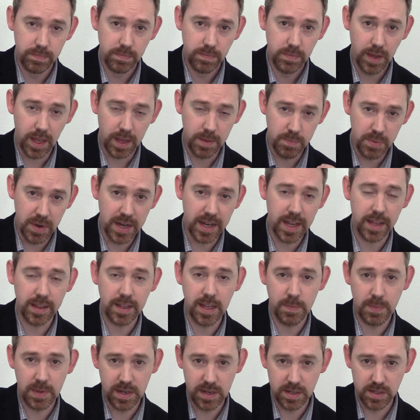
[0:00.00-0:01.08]
and breaking
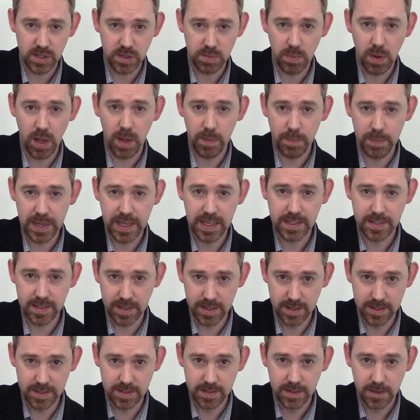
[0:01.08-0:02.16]
them into small
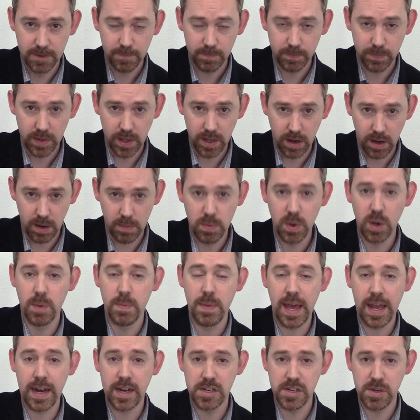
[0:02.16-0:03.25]
pieces that are more
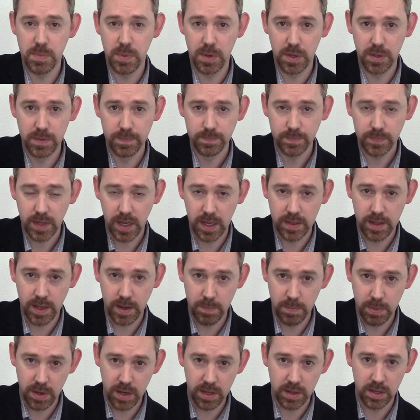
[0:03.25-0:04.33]
manageable and
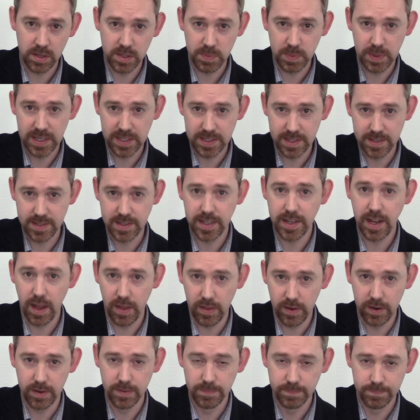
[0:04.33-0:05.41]
then putting those pieces
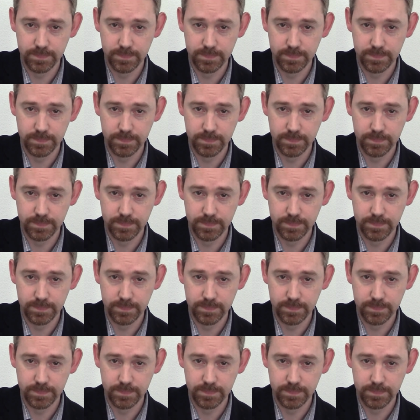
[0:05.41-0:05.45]
together.